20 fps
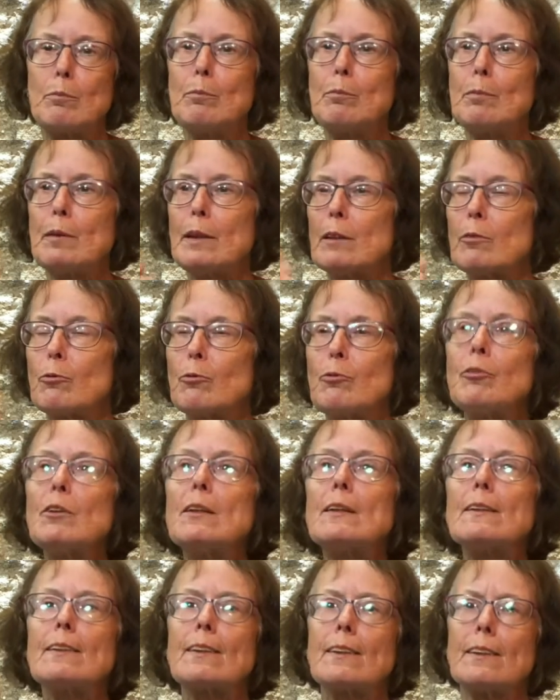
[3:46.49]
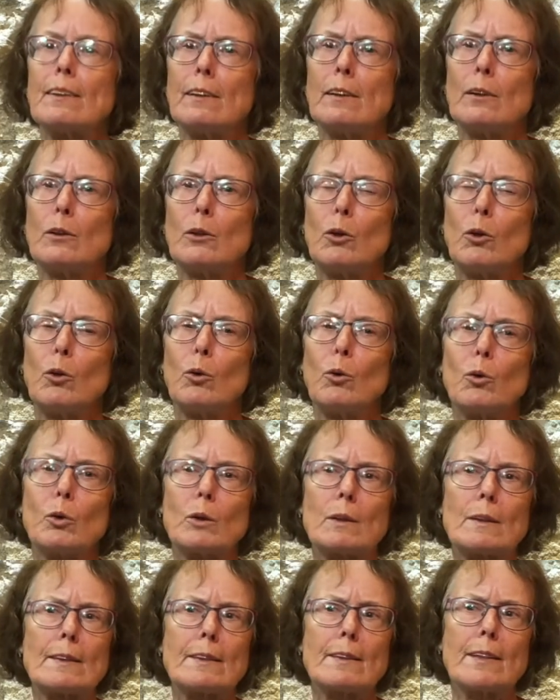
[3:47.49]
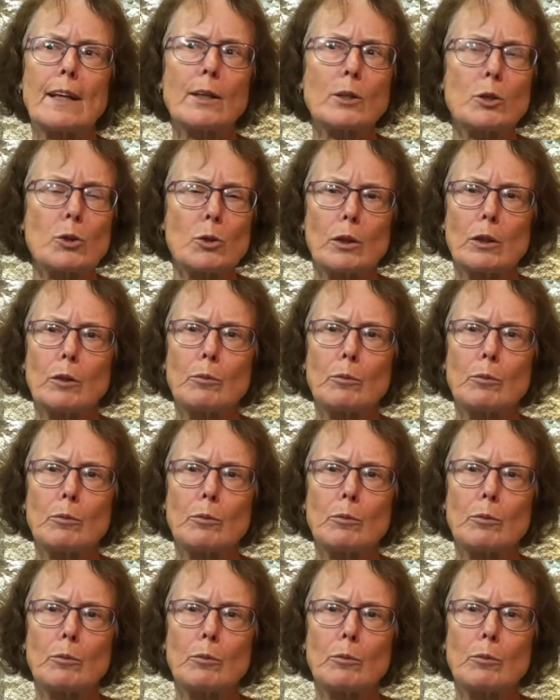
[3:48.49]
be it physical or sexual